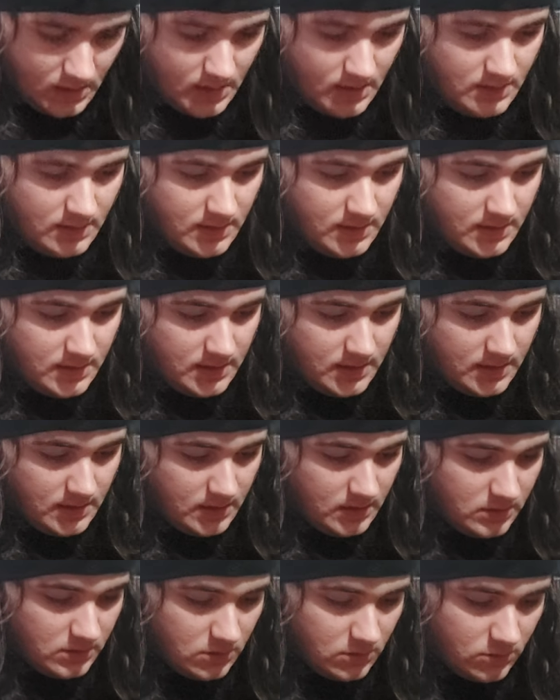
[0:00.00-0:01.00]
And then, and
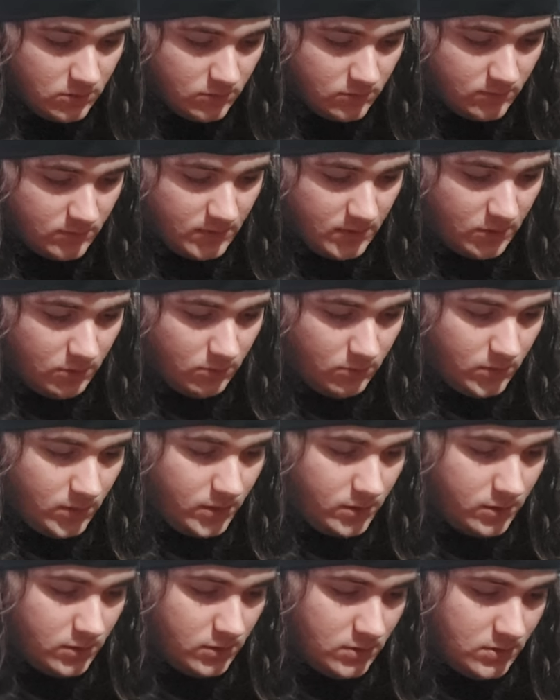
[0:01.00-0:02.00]
I know Count
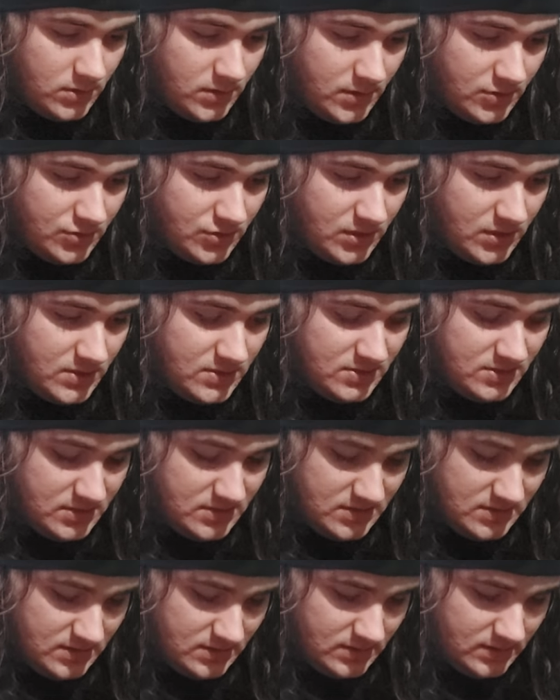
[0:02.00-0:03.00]
Blackroth actually has
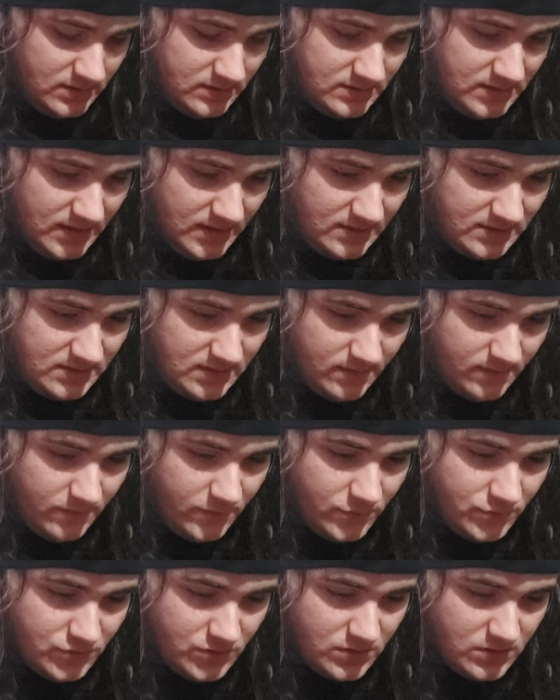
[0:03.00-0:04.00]
this exact same
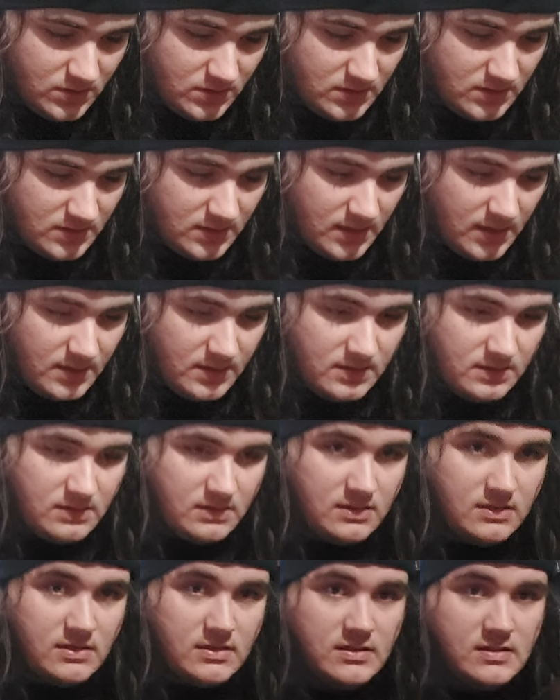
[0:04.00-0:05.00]
version.
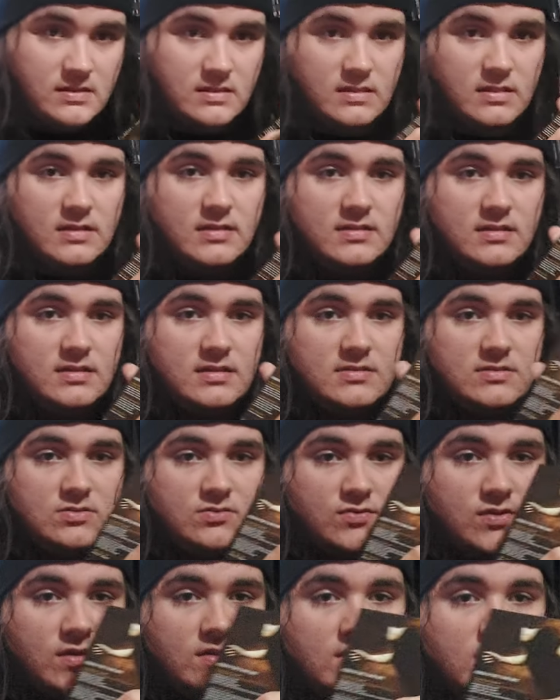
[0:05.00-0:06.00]
And this is
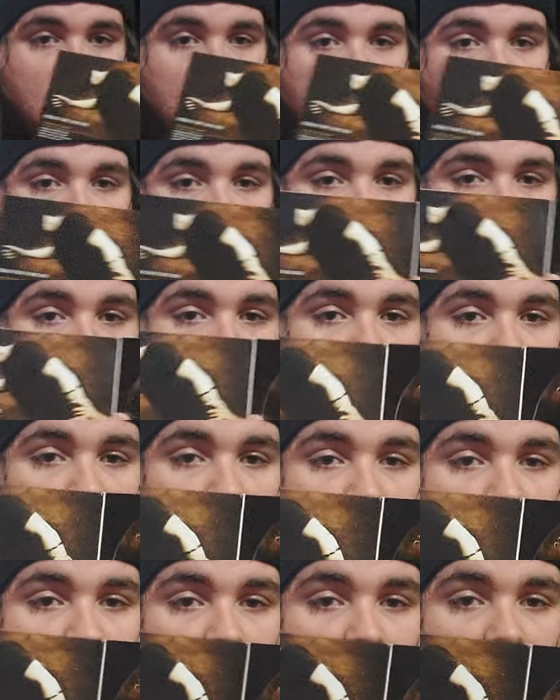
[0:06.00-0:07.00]
where the DVD
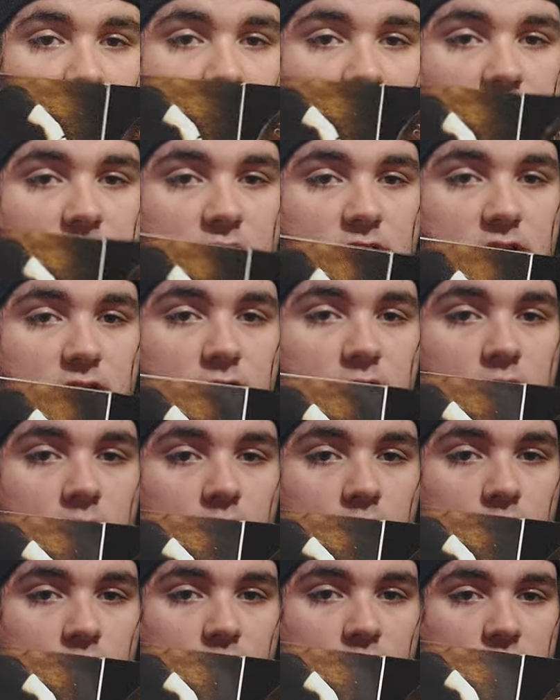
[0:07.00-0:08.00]
is.
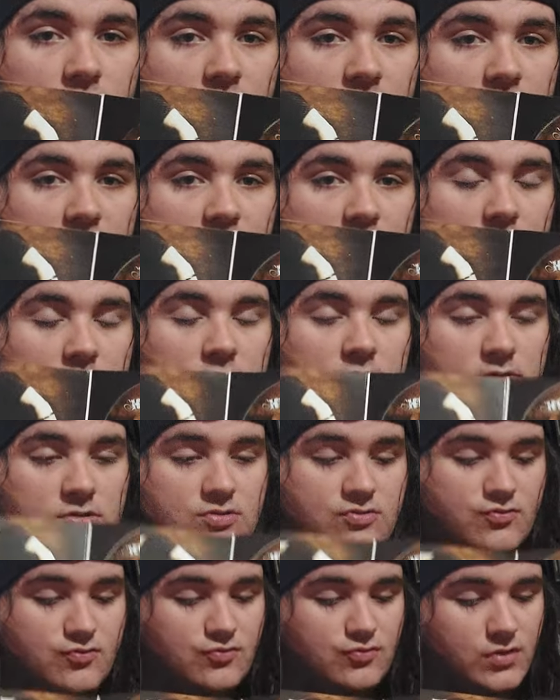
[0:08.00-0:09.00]
Which I thought
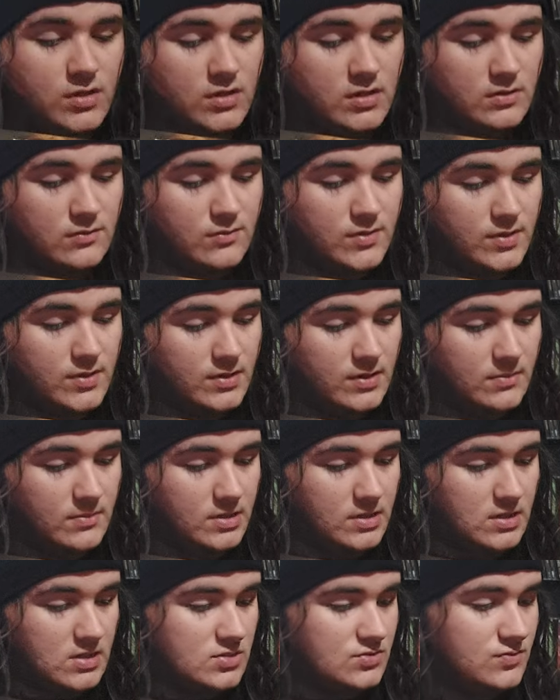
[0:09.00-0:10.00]
was really weird. I
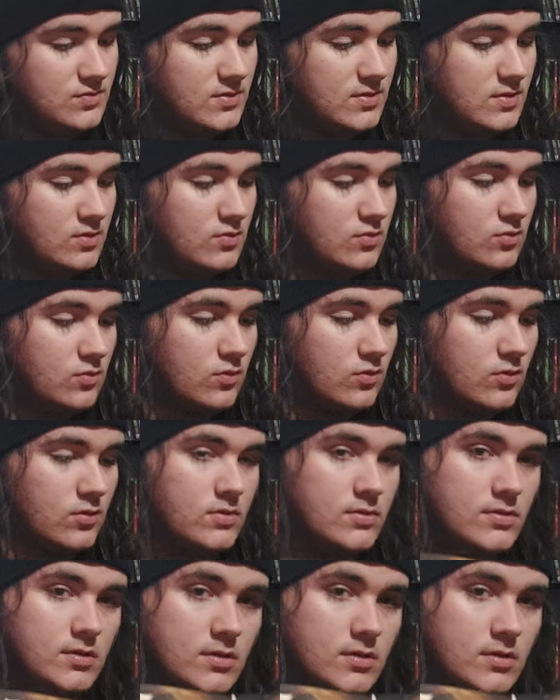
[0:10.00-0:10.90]
mean, it's really cool.